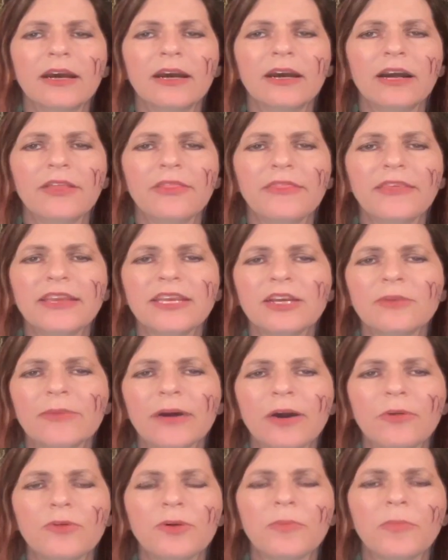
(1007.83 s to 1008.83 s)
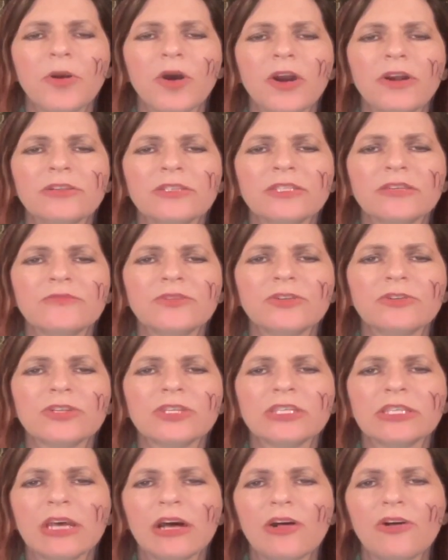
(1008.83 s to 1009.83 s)
And think about what parts of
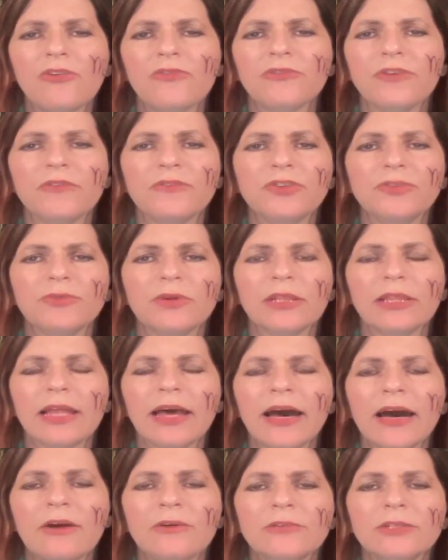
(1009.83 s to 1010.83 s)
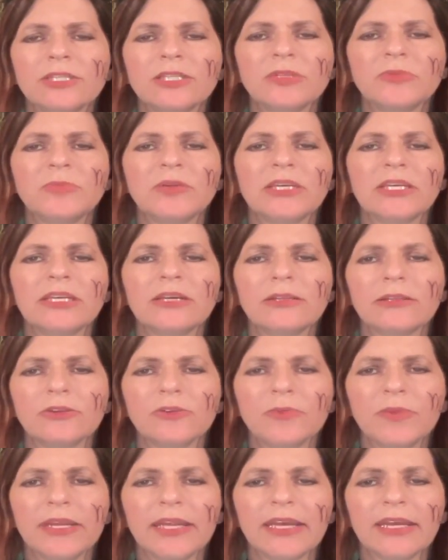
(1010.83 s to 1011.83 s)
yourself have you allowed to be
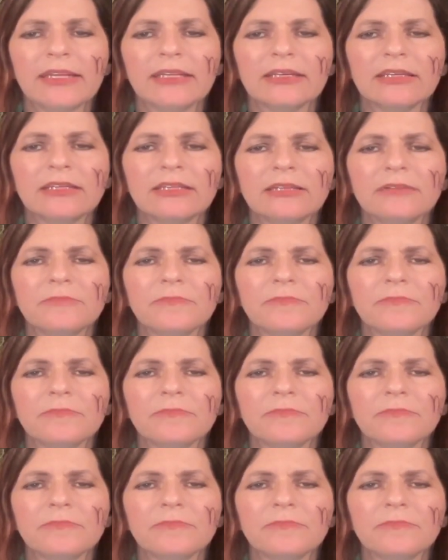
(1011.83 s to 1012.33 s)
illuminated.